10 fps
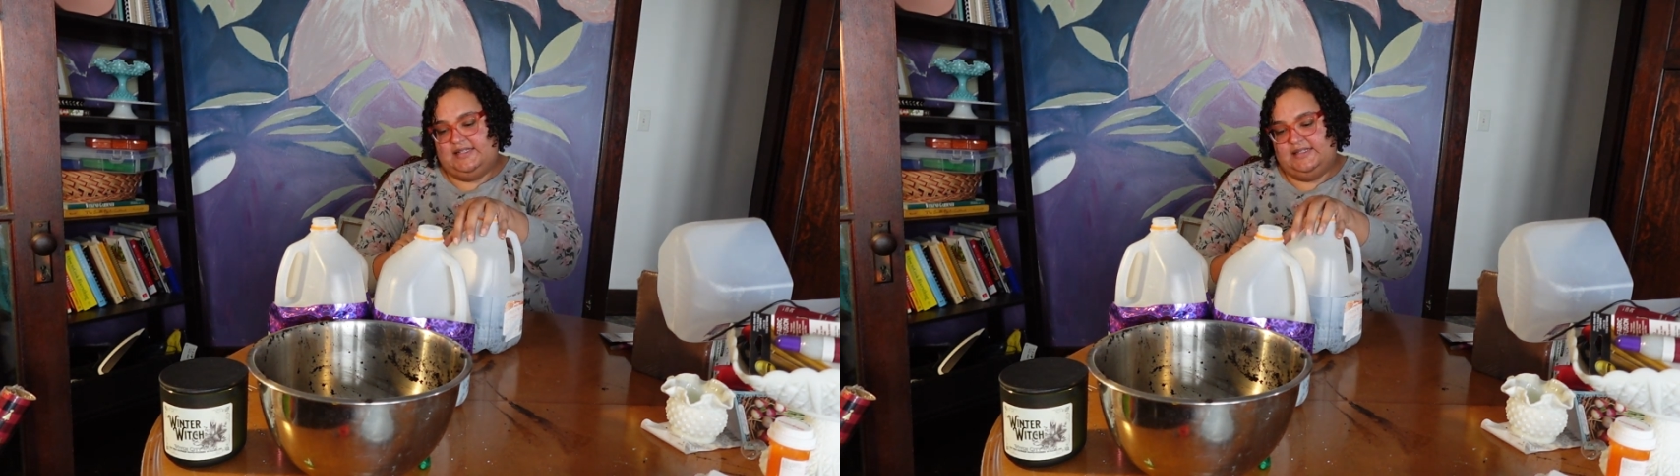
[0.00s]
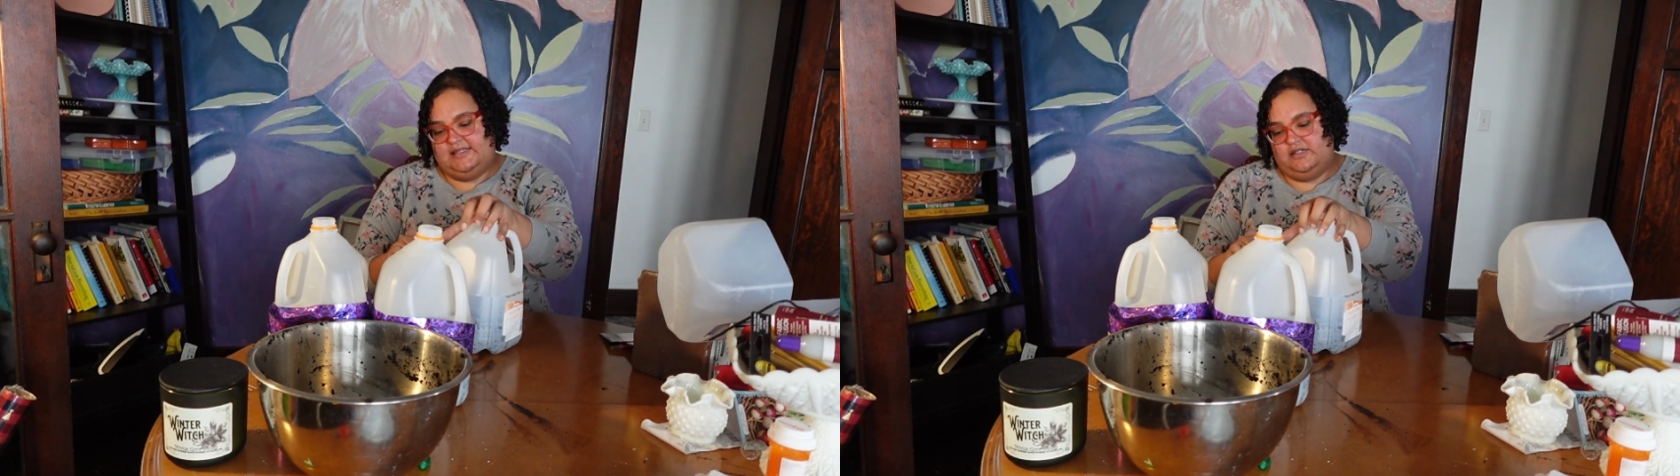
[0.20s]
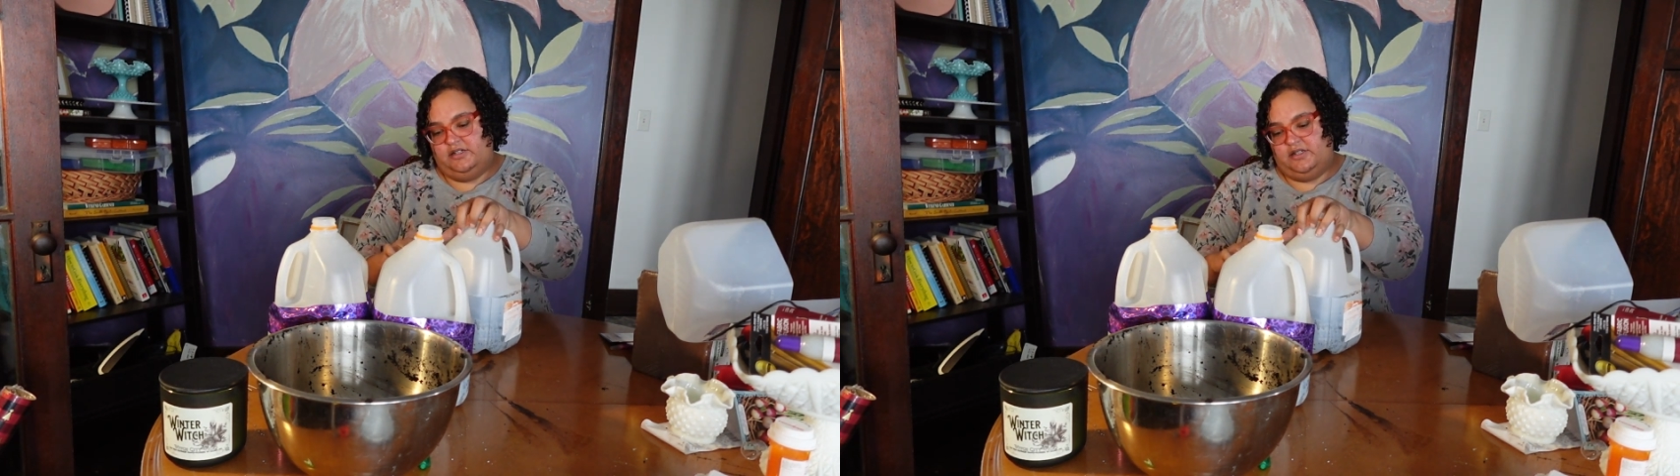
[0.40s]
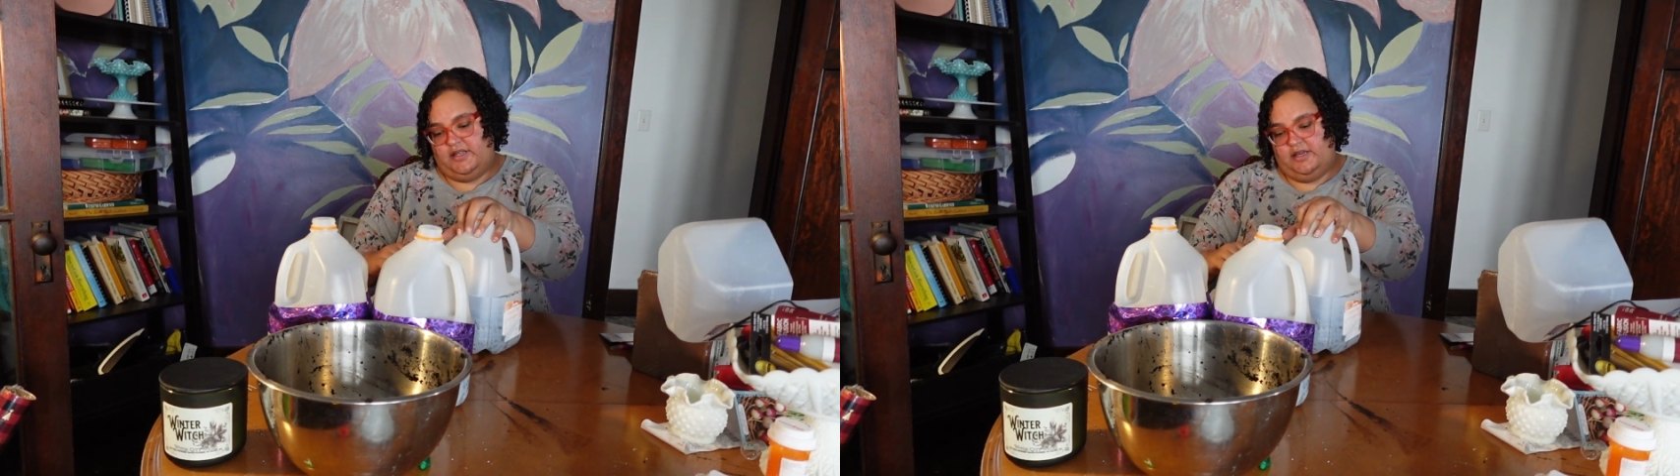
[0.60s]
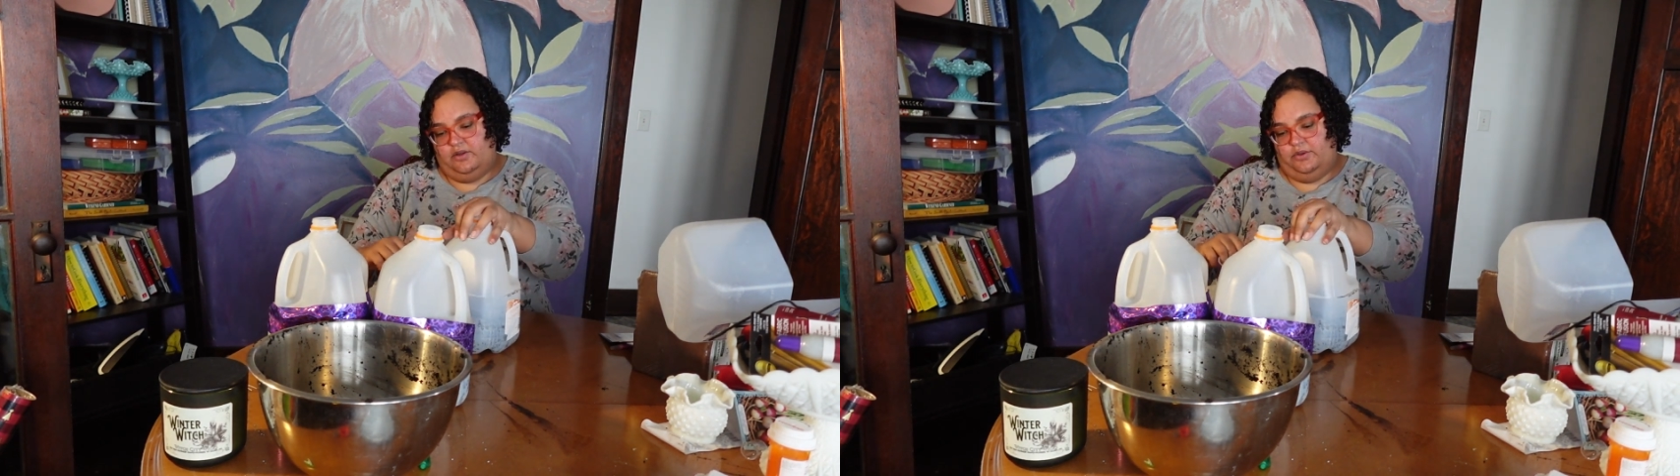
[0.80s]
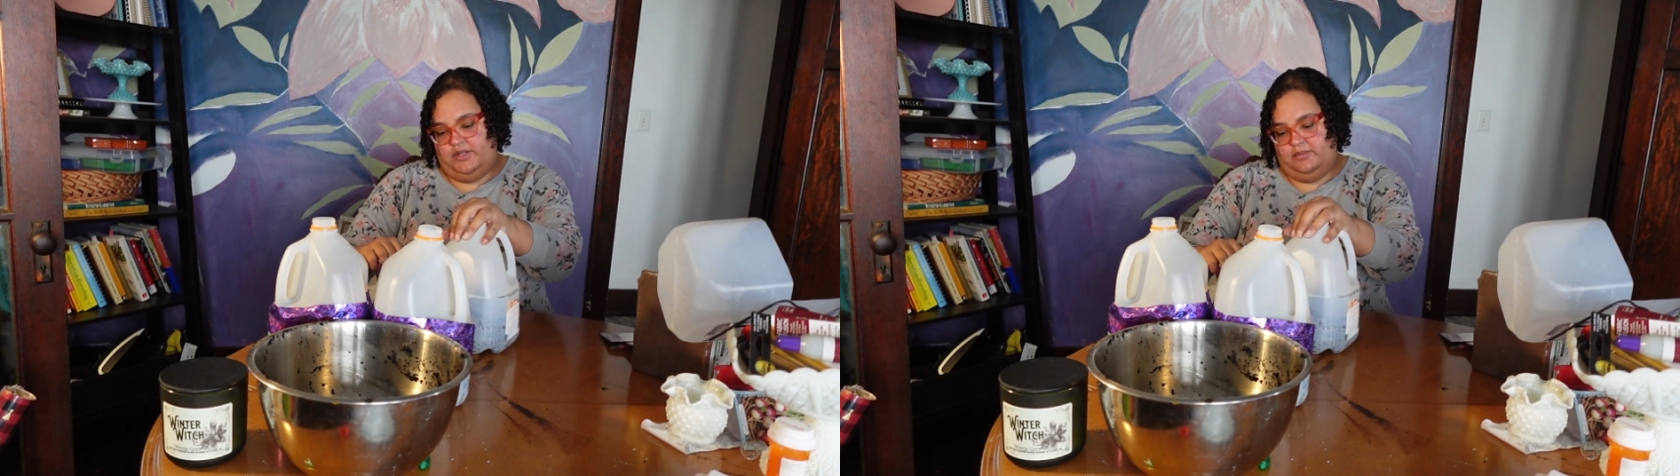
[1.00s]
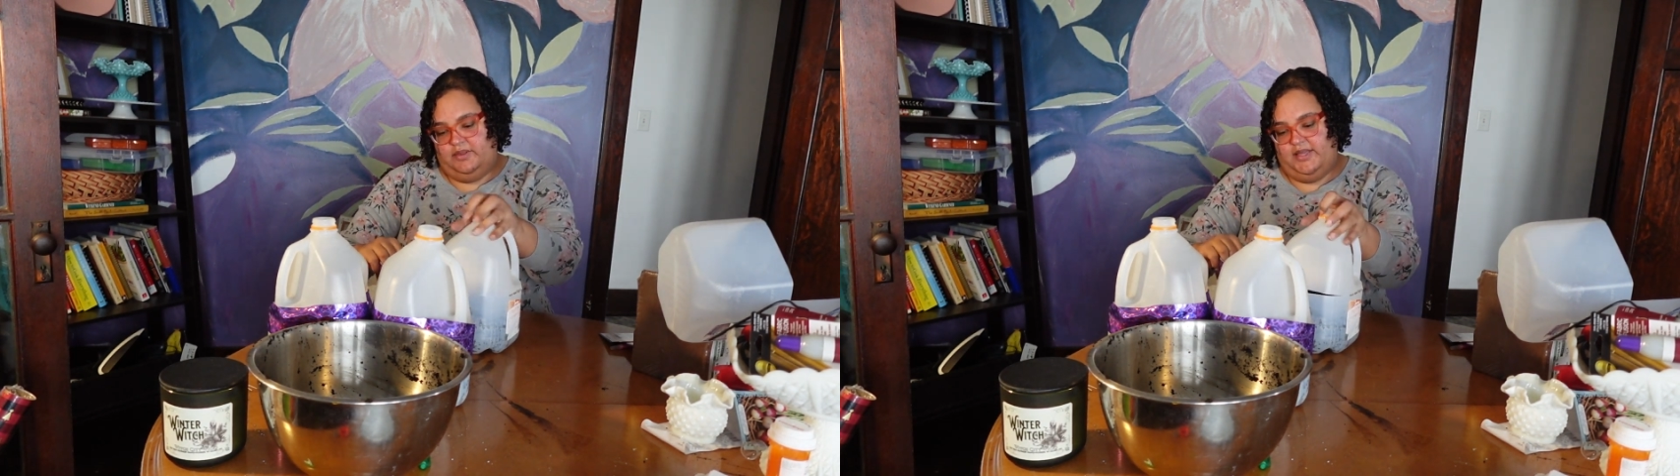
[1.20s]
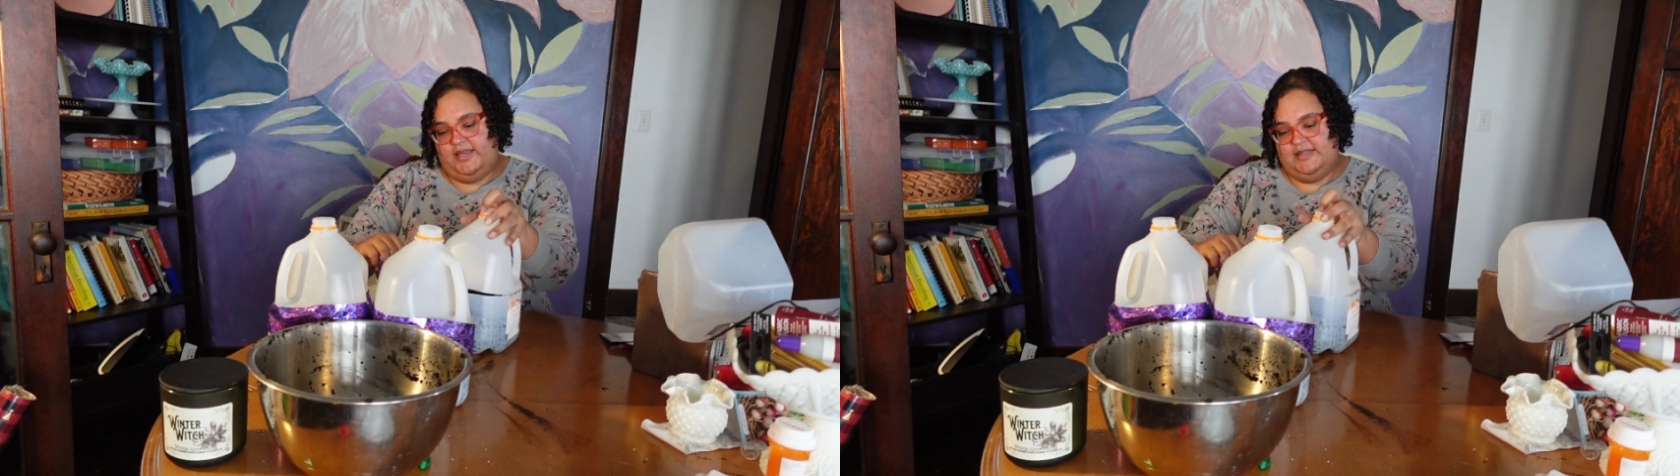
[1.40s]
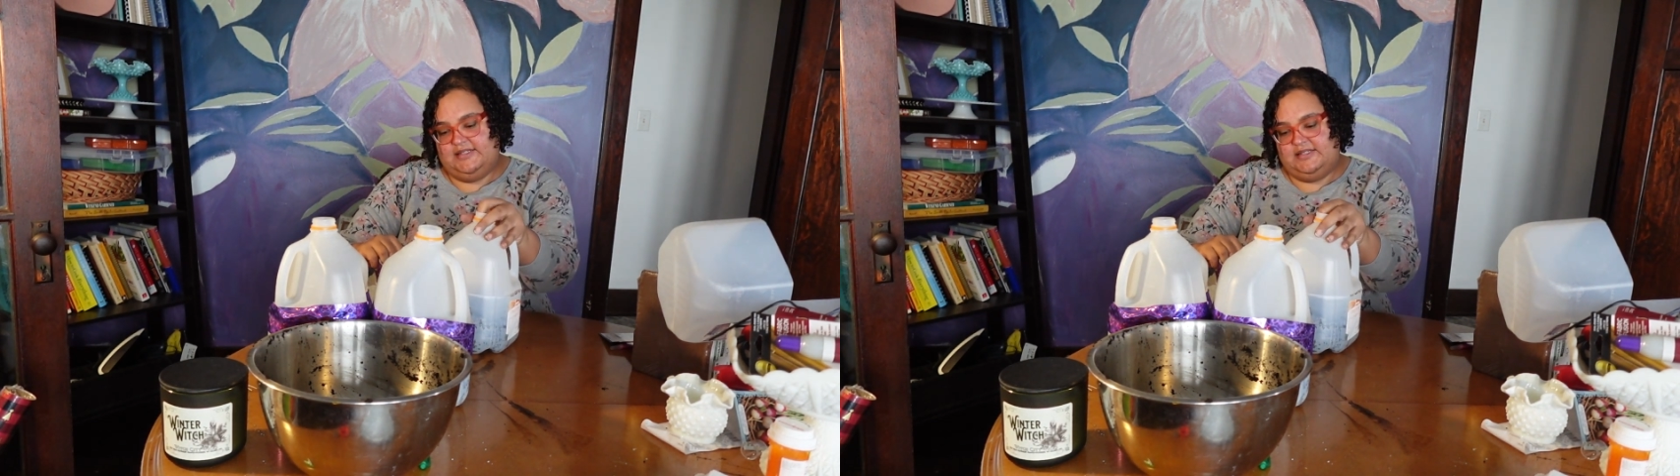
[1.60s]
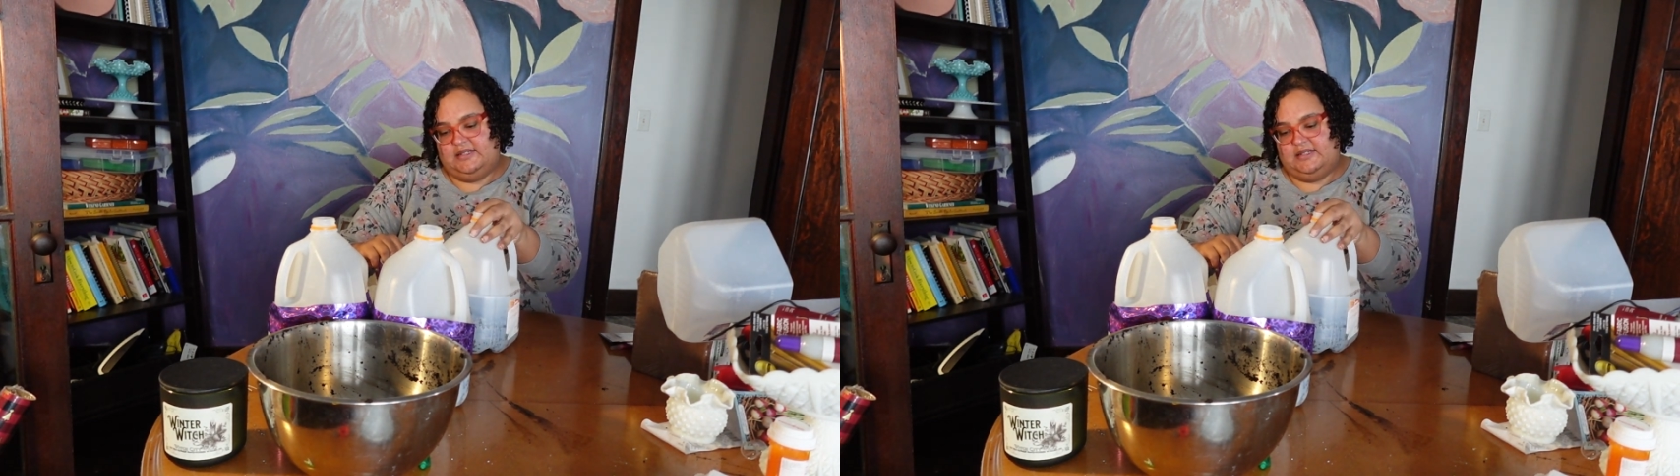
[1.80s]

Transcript: easier to like hold it in place,